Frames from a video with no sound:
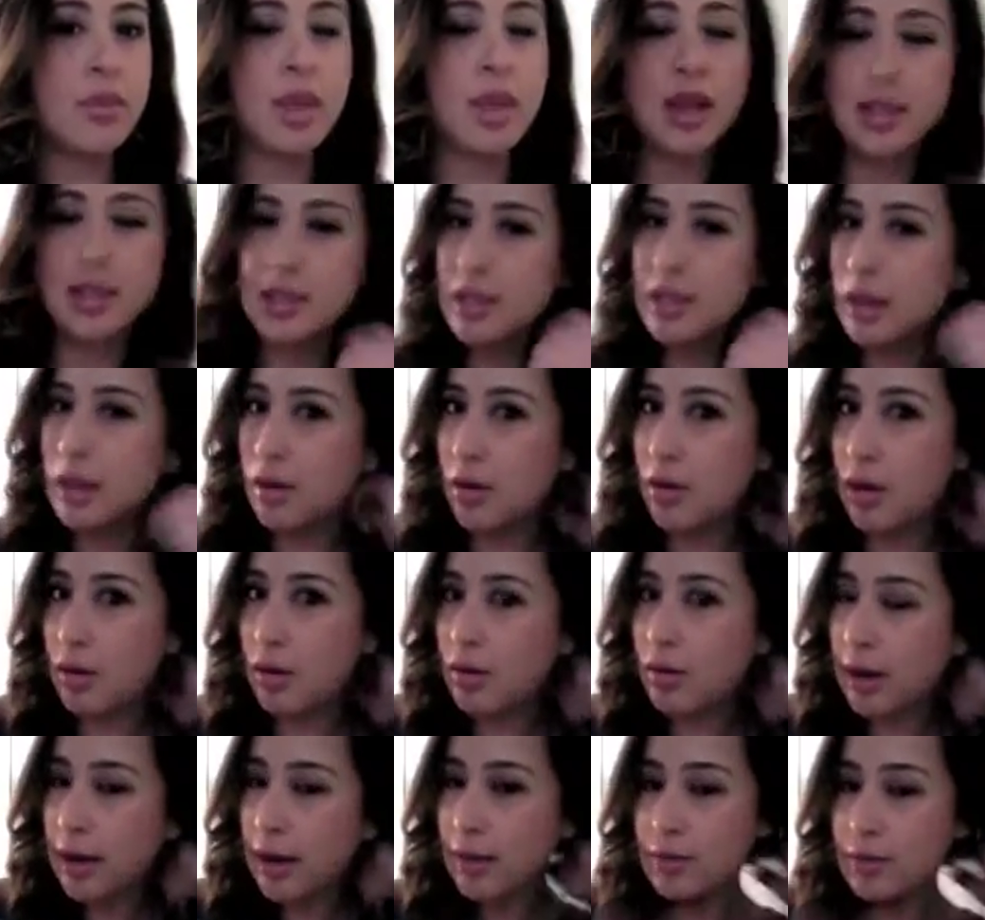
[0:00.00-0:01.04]
did that all
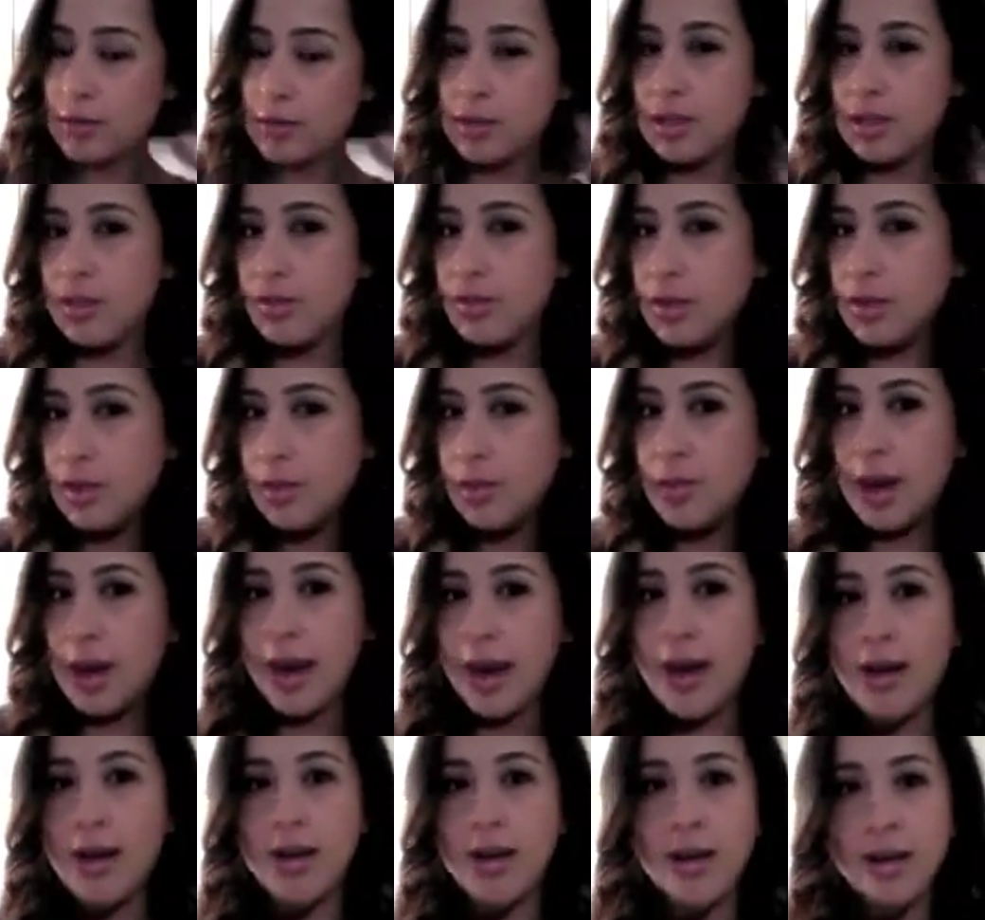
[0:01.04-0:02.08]
around, even in the
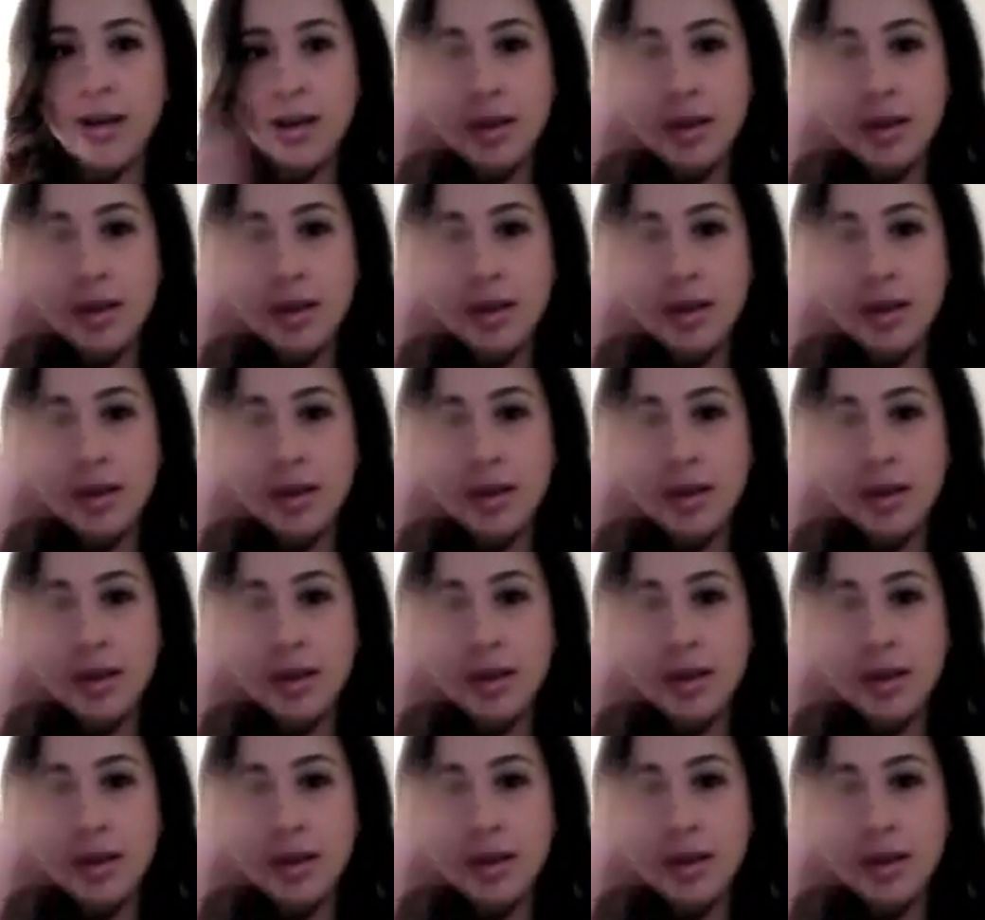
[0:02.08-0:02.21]
back.